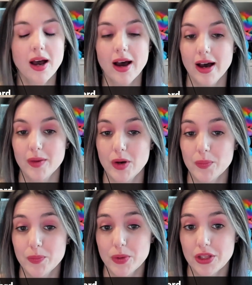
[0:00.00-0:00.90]
Um,
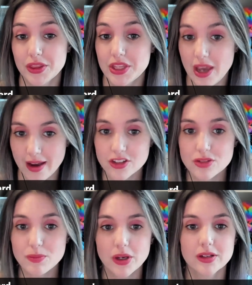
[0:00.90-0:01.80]
but the
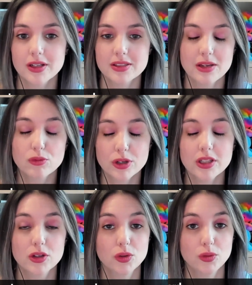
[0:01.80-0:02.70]
action button is a
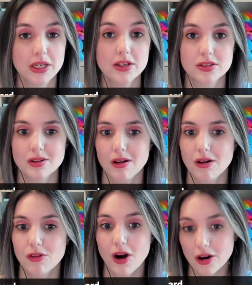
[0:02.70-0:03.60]
really cool piece
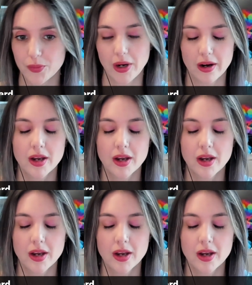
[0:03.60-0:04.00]
of hardware